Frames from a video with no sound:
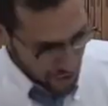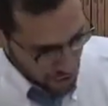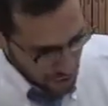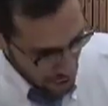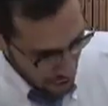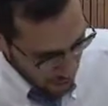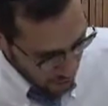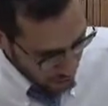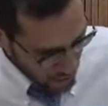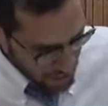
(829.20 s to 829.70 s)

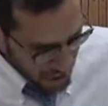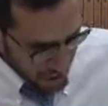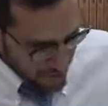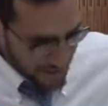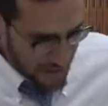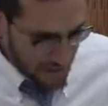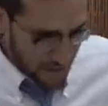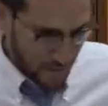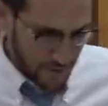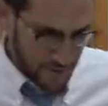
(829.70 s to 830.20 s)
shalosh
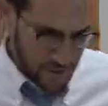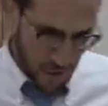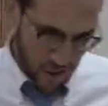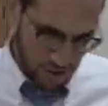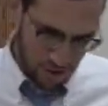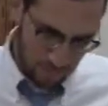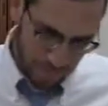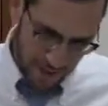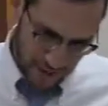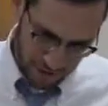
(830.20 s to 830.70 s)
aveiros
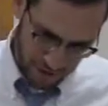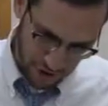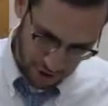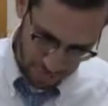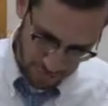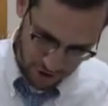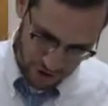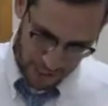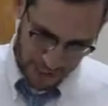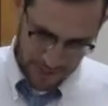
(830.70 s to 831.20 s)
nashim mesos
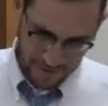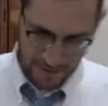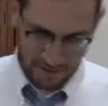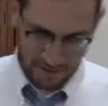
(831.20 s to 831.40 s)
b'shas